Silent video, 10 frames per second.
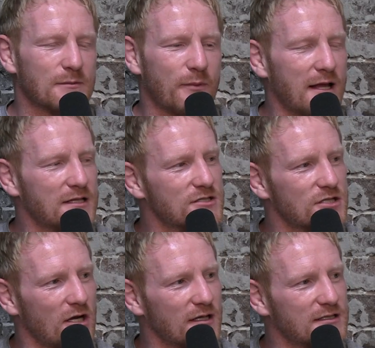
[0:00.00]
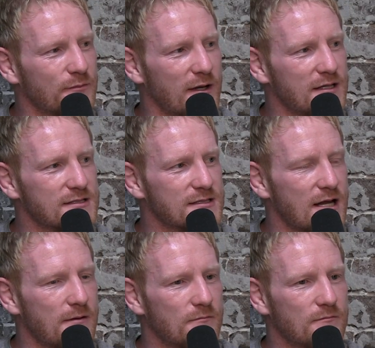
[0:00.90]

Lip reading: depends, Charlie. It depends. Yeah.